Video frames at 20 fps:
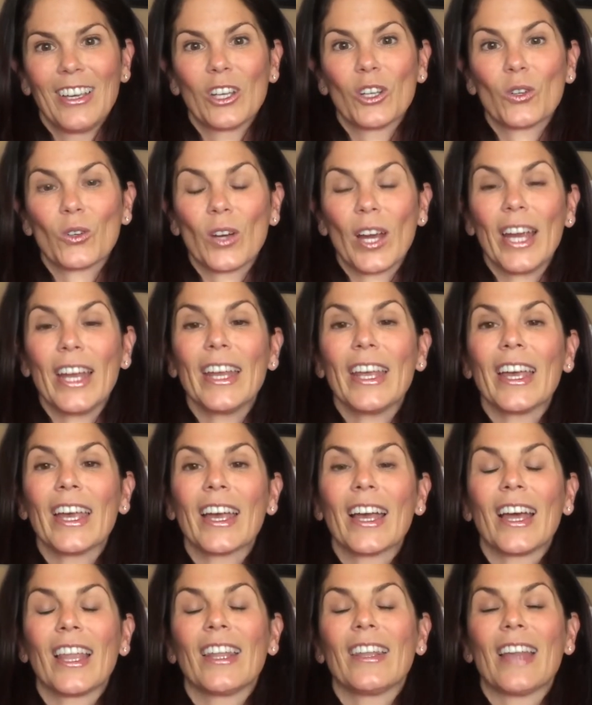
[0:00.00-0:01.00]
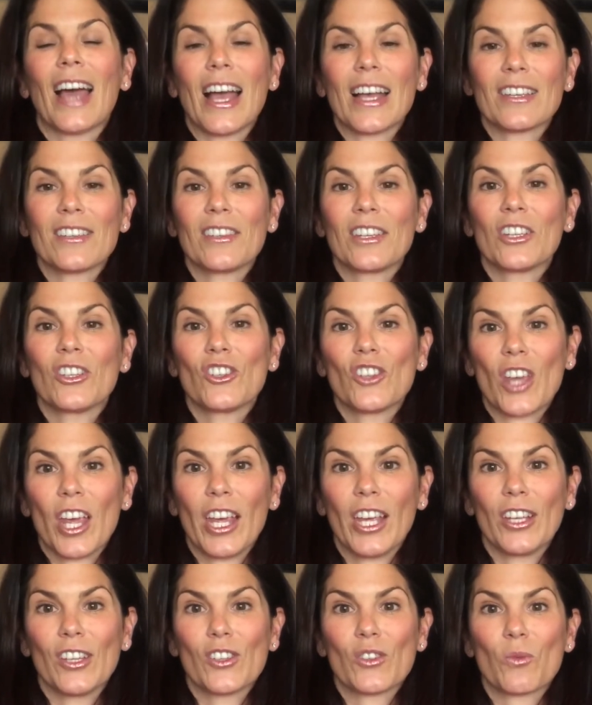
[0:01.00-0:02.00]
Creating lasting
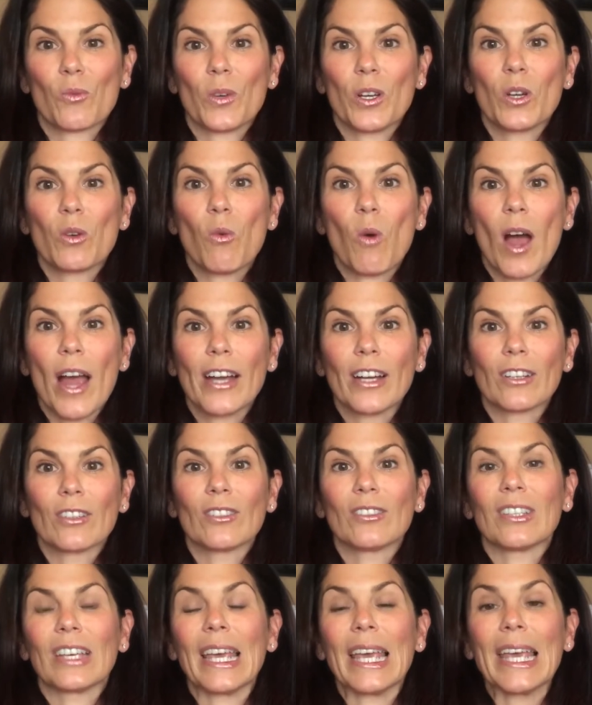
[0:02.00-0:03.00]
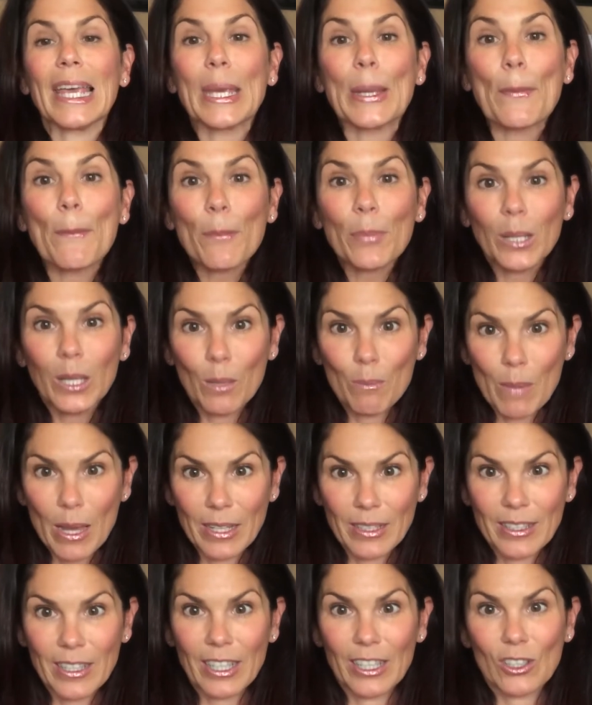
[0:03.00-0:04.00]
change requires
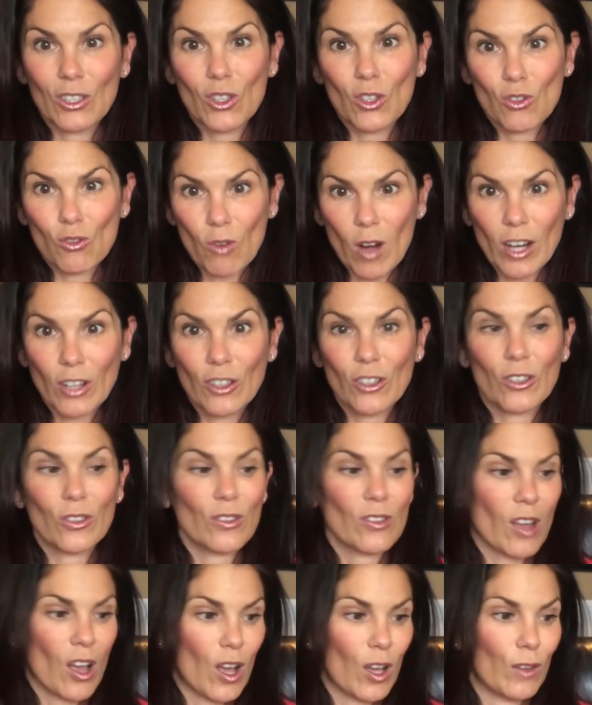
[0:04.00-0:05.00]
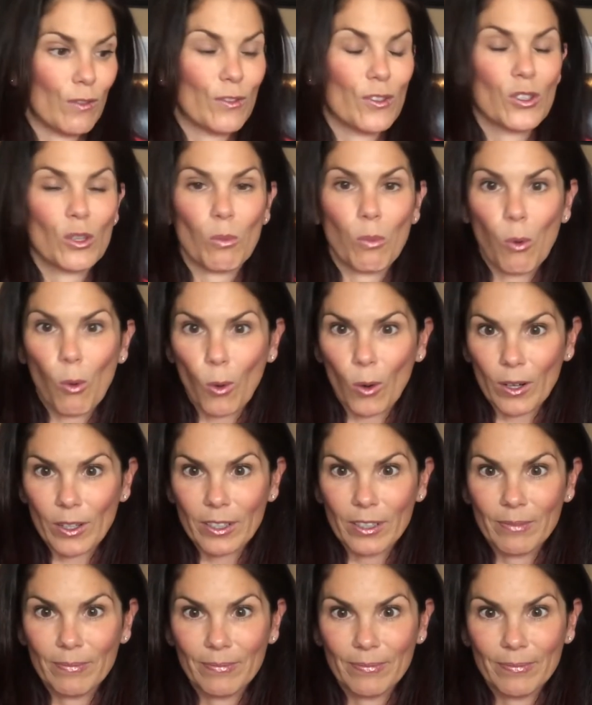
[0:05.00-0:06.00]
implementing structures of
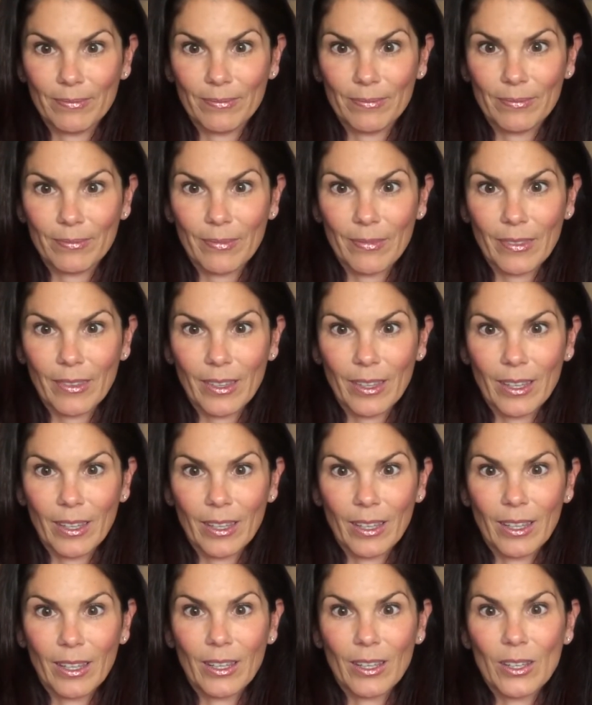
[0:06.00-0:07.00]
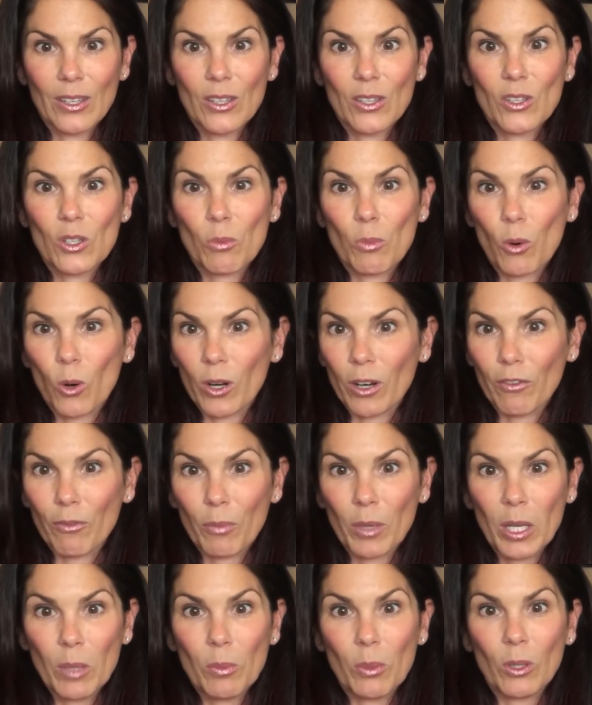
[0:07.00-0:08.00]
support. Supportive
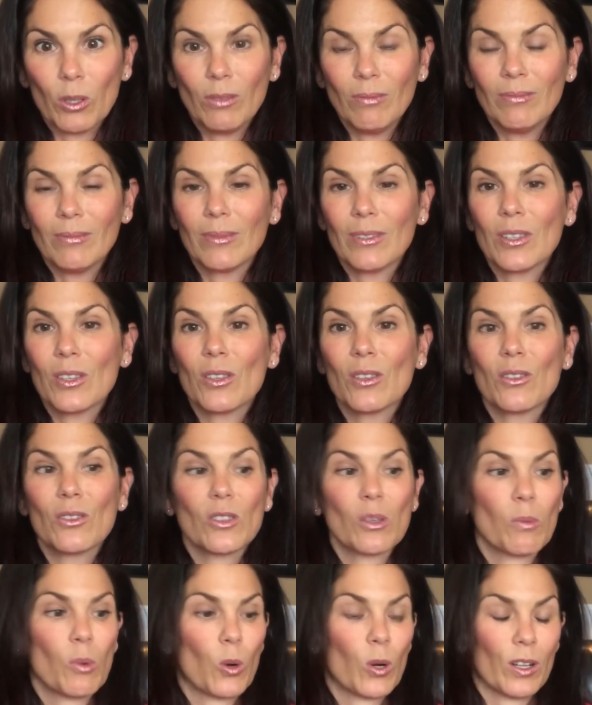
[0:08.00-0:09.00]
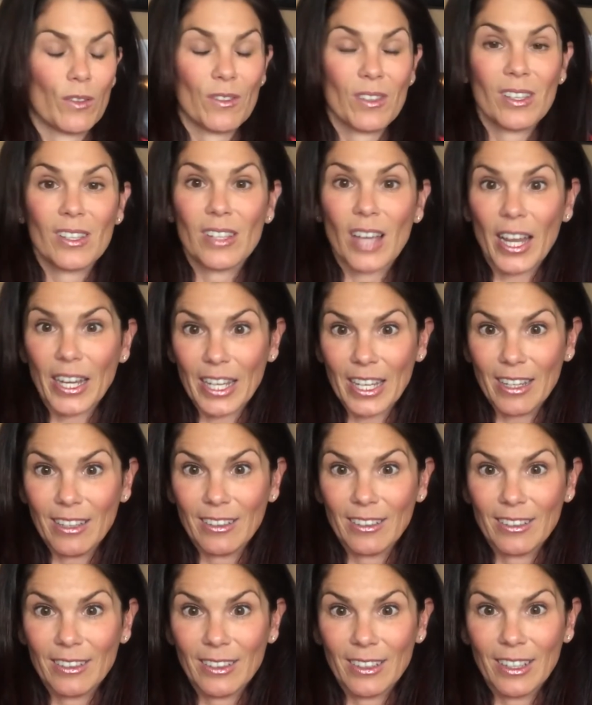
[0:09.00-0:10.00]
people, supportive
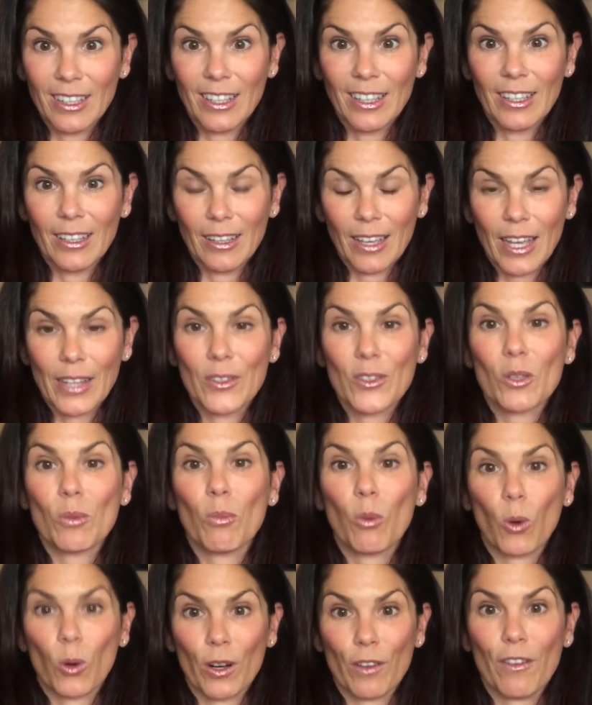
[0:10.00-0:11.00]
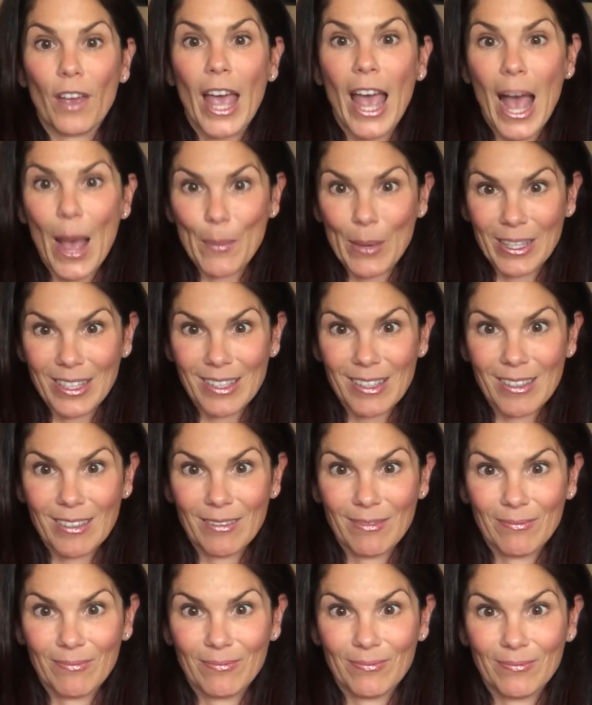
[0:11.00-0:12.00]
study, and supportive
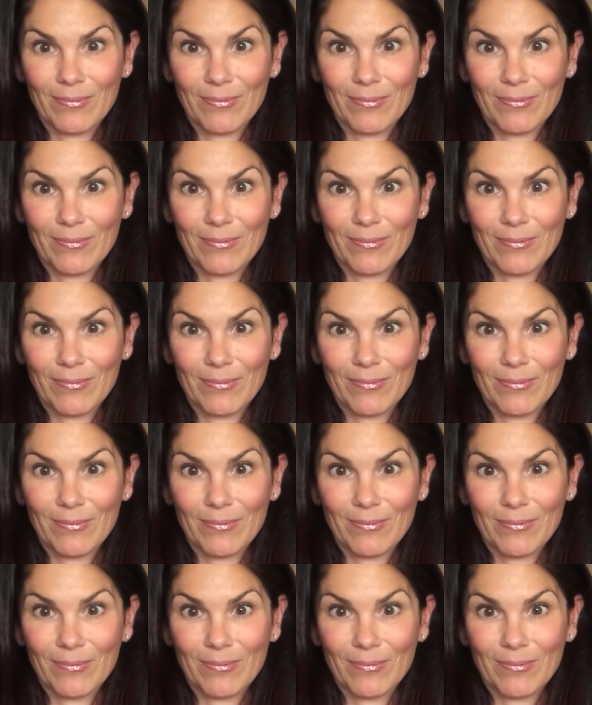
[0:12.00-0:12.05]
habits.